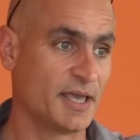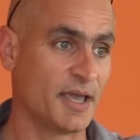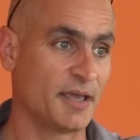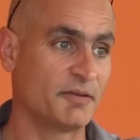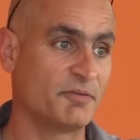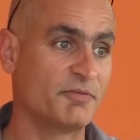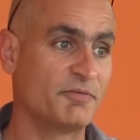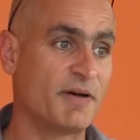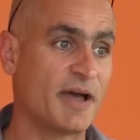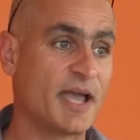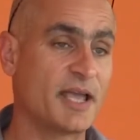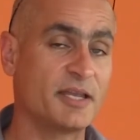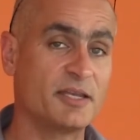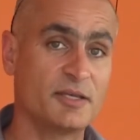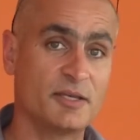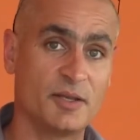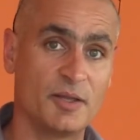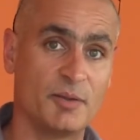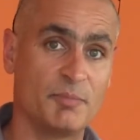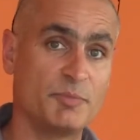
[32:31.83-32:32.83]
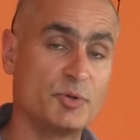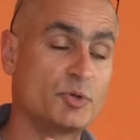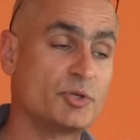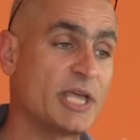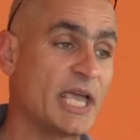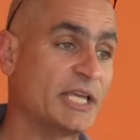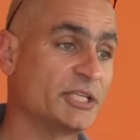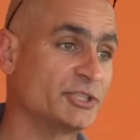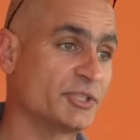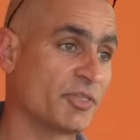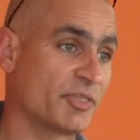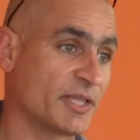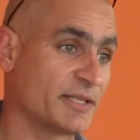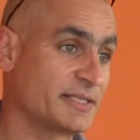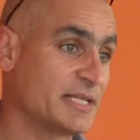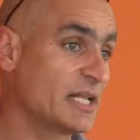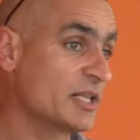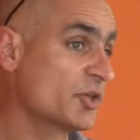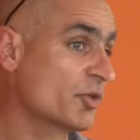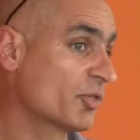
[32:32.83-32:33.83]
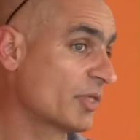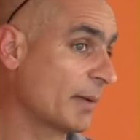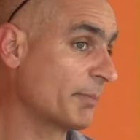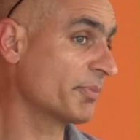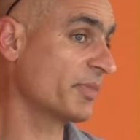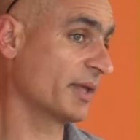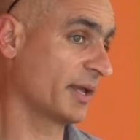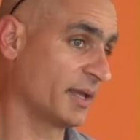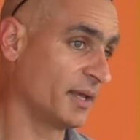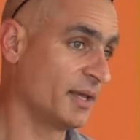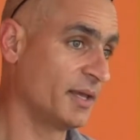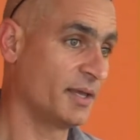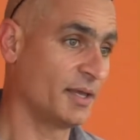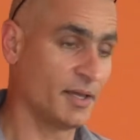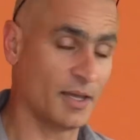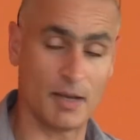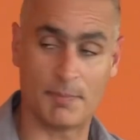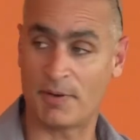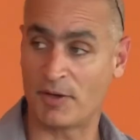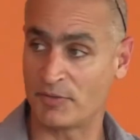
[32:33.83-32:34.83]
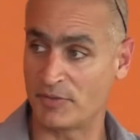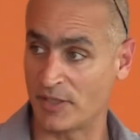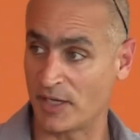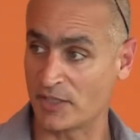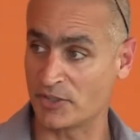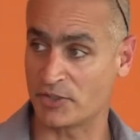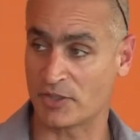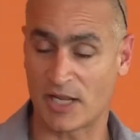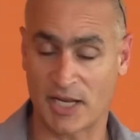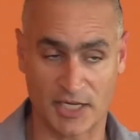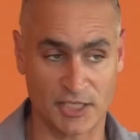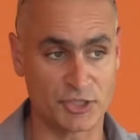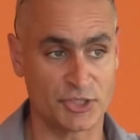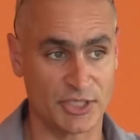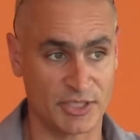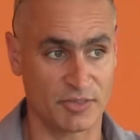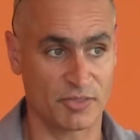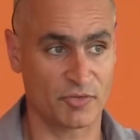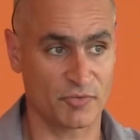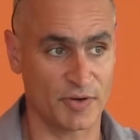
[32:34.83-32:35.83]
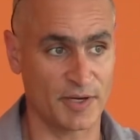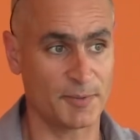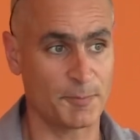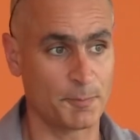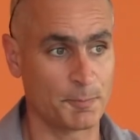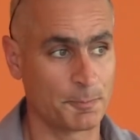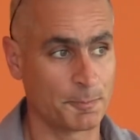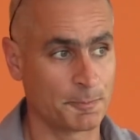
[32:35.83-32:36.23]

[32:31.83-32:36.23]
and find mutations that tell you something about the underlying genes, right?